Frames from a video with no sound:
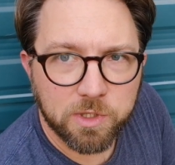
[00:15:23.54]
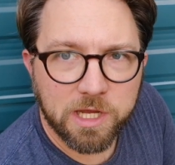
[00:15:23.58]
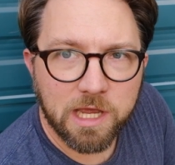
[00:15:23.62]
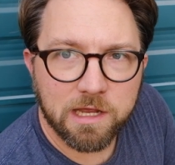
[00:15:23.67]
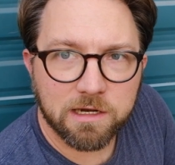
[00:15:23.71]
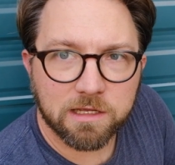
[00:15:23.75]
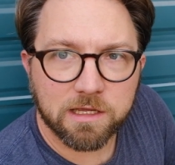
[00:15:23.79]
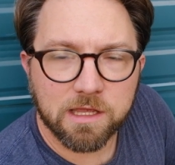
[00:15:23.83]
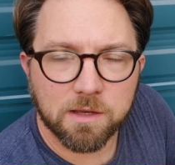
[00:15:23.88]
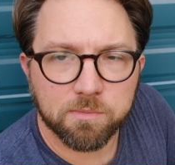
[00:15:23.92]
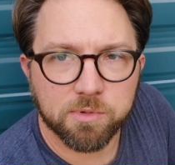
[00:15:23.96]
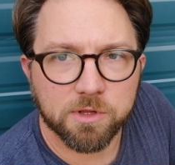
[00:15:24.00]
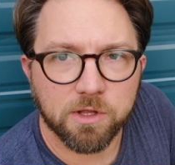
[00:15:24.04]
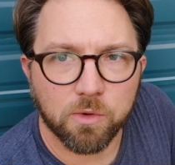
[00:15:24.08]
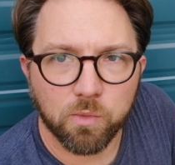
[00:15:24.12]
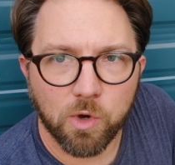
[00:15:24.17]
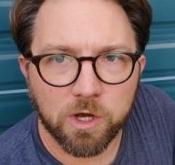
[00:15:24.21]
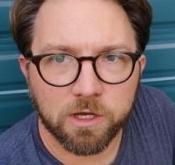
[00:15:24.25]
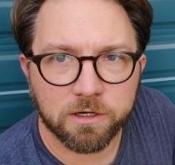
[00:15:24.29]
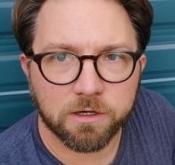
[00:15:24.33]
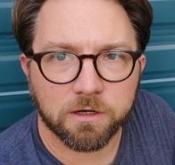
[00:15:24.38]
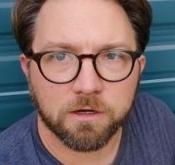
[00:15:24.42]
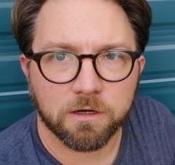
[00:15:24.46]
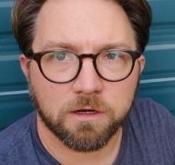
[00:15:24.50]
had a couple of
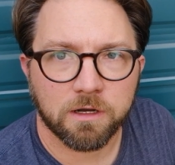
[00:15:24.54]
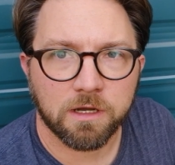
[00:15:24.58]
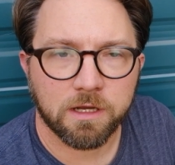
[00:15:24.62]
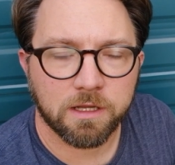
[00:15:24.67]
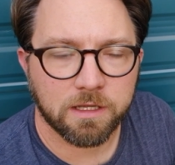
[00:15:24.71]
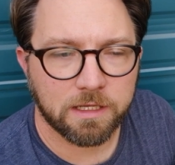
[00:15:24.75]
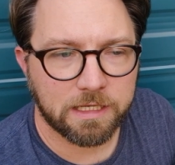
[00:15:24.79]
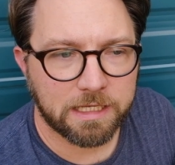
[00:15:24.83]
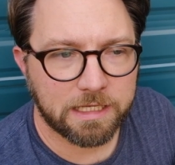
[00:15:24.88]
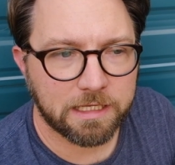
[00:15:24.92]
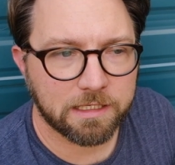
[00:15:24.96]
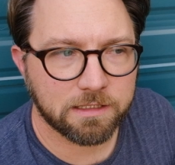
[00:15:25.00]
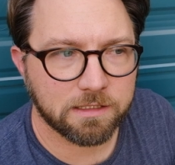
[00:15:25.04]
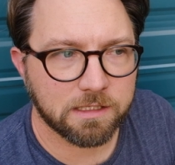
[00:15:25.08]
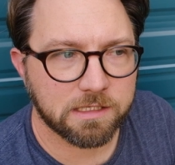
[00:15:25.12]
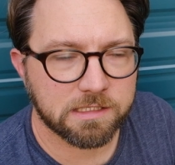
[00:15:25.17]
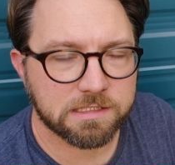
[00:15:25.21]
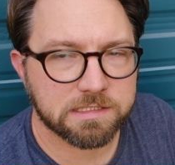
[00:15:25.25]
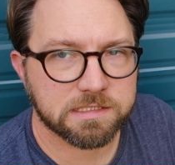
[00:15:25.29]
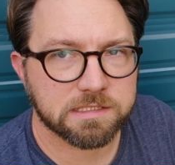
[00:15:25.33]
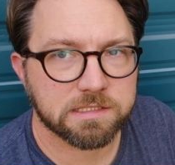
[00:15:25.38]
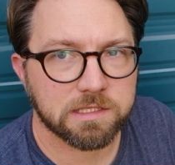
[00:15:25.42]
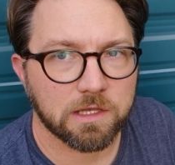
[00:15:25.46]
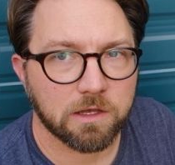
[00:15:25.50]
water
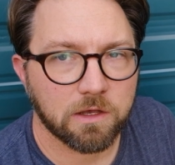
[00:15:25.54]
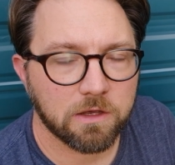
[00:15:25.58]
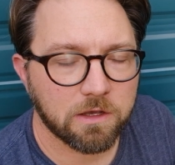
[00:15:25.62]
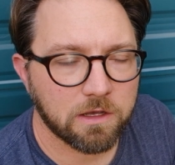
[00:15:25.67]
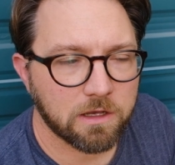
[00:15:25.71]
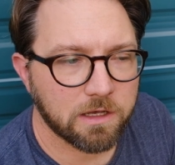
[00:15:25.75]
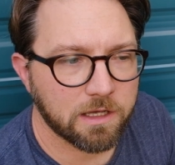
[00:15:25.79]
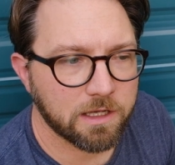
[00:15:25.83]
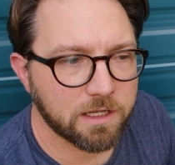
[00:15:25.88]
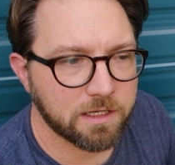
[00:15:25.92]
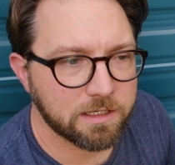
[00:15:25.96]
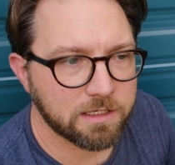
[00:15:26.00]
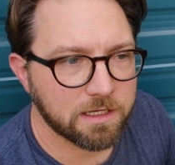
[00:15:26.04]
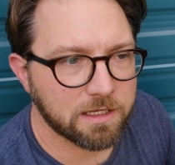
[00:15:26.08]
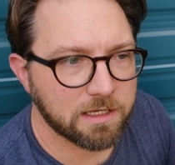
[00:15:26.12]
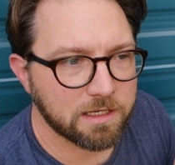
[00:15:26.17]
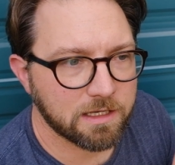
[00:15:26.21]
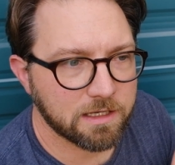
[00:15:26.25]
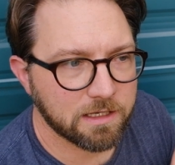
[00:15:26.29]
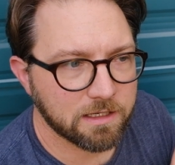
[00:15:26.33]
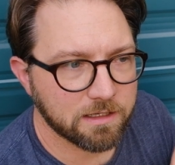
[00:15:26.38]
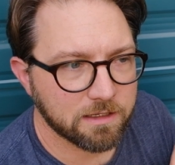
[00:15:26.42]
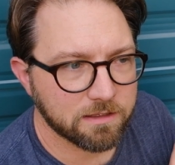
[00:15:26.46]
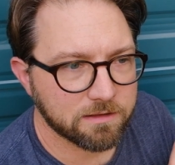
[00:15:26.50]
inlets on
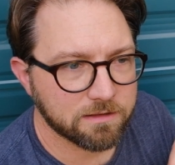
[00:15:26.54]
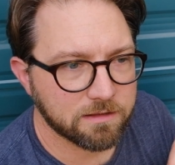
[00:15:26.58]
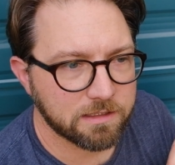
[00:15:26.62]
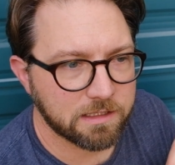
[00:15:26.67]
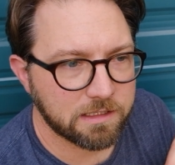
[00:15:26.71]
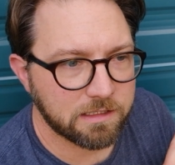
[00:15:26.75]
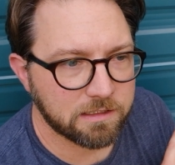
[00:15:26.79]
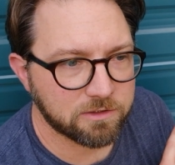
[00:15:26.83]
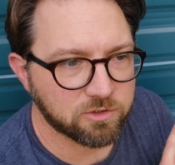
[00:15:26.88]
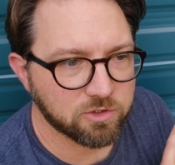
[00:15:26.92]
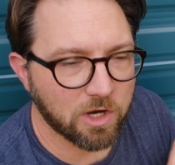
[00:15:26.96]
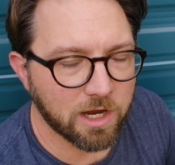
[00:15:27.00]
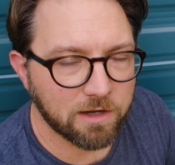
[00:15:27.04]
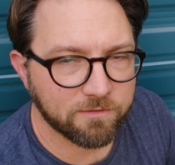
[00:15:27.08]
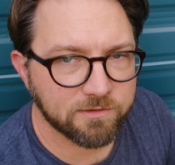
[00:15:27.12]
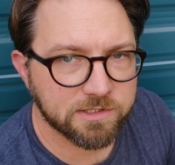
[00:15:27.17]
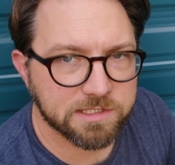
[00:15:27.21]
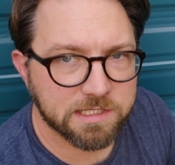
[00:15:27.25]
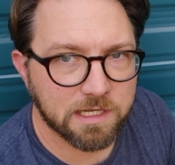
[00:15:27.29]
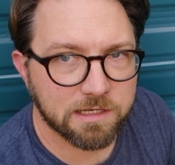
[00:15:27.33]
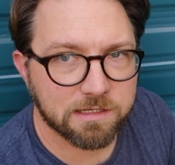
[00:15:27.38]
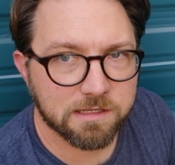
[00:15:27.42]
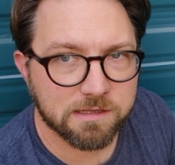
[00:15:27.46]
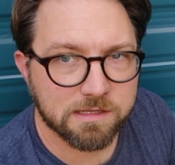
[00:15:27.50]
the driver's
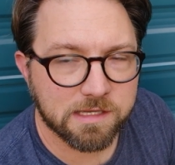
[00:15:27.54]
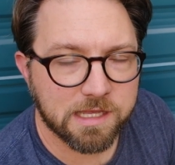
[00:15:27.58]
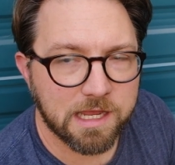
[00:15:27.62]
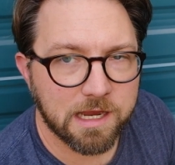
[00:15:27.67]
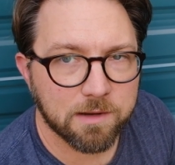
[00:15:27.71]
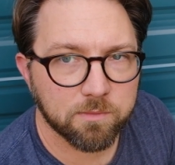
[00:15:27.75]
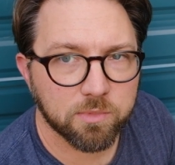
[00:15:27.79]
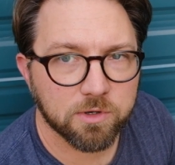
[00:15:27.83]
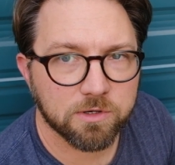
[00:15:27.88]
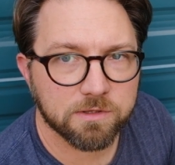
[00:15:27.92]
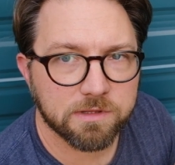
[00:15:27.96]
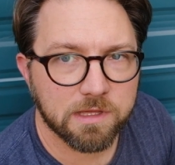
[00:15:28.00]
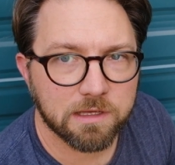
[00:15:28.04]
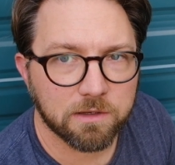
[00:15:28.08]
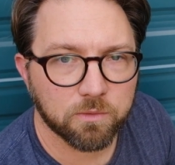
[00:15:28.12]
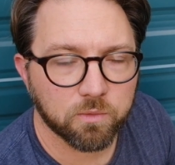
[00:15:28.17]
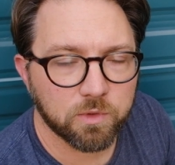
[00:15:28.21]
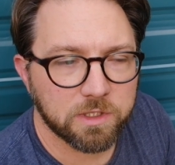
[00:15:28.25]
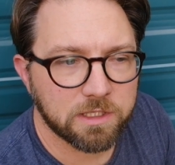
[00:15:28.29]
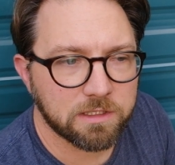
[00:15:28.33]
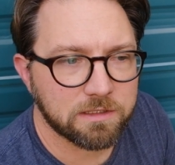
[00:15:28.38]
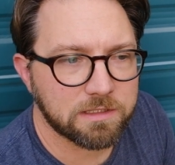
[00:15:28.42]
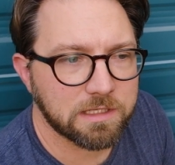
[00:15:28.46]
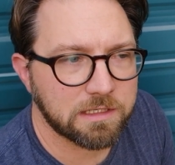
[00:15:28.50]
side of the camper that
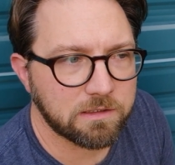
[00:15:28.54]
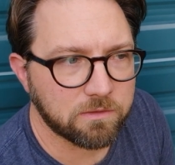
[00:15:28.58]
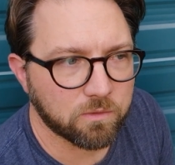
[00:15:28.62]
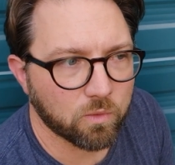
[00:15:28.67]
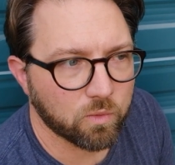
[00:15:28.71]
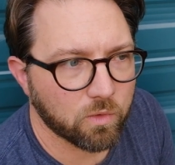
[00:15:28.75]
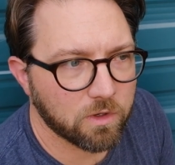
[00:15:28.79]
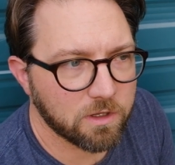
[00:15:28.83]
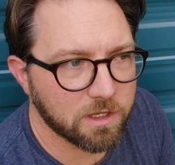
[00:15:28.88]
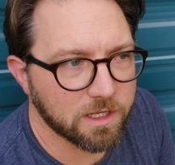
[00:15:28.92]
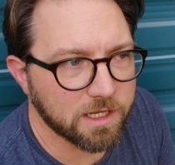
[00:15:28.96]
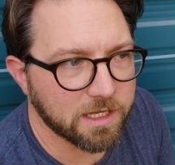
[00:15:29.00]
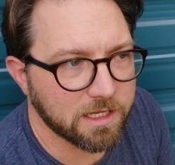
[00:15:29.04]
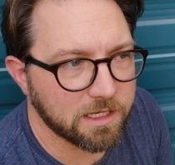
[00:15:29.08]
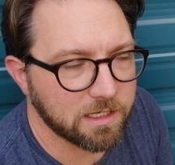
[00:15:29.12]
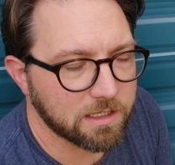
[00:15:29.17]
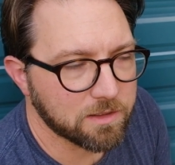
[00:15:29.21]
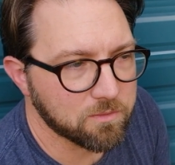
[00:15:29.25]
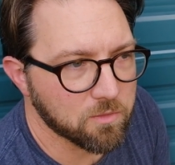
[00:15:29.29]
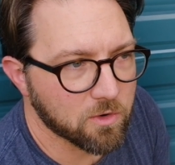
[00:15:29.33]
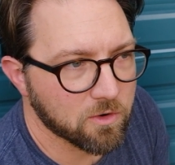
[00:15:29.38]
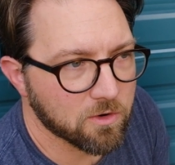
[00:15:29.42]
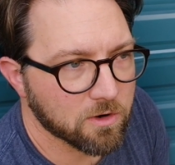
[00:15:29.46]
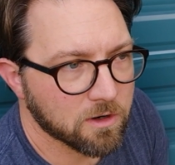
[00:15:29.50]
we didn't want
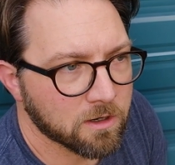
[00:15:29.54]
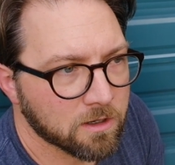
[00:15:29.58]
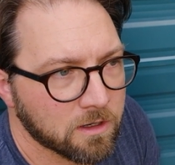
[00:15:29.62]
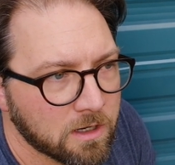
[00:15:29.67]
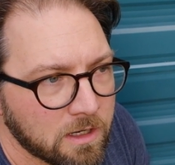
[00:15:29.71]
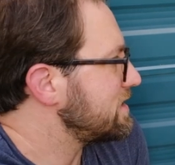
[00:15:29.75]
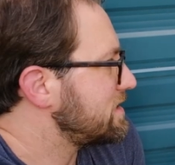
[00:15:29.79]
anymore.